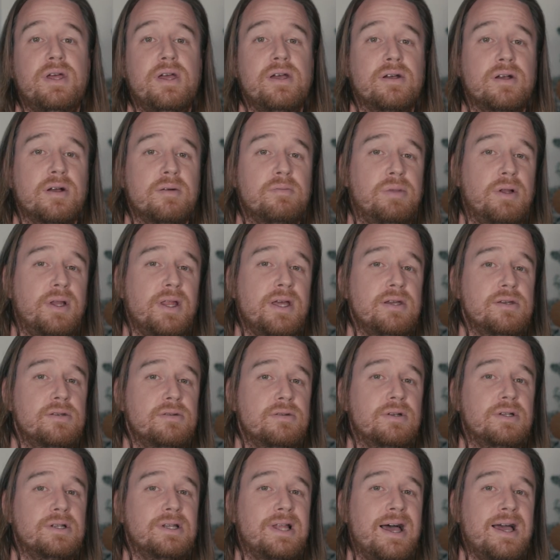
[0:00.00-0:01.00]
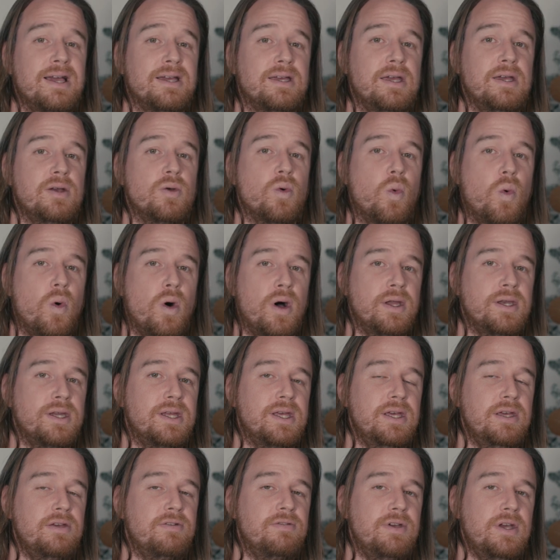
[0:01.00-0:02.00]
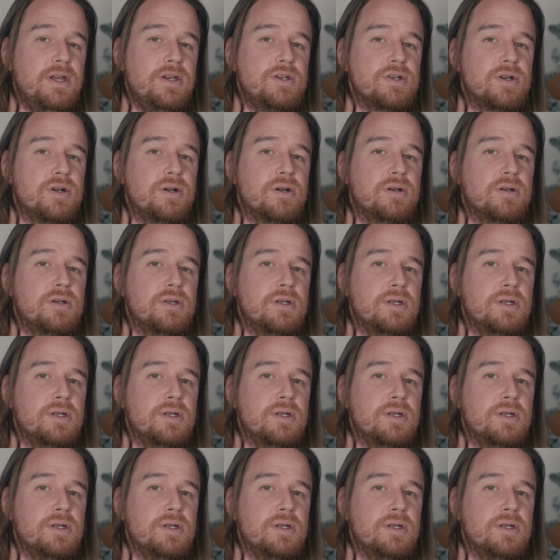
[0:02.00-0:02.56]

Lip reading: incomplete due to lacking one key feature,